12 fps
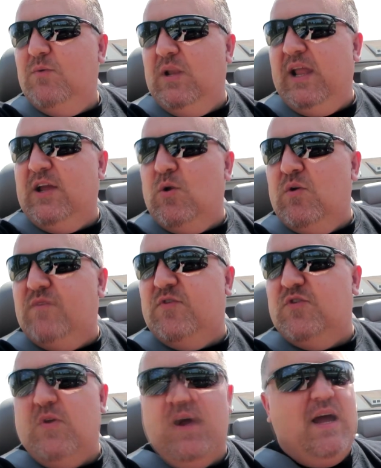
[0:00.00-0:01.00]
we like going
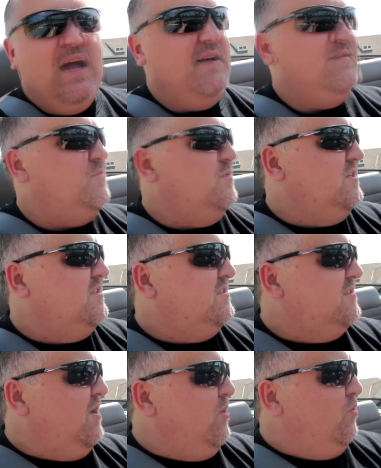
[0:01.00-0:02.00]
for drives. We're
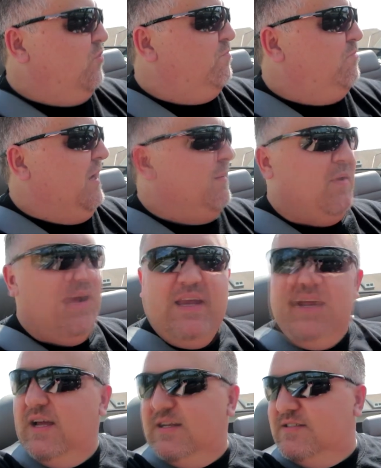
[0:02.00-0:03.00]
just old people, I
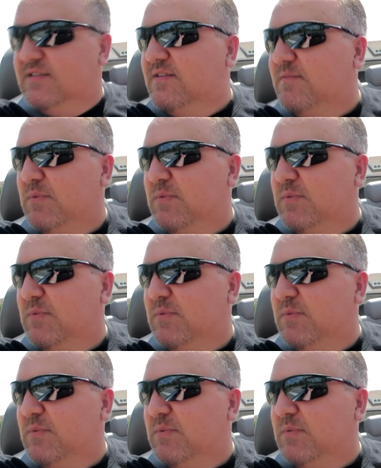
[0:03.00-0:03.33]
guess.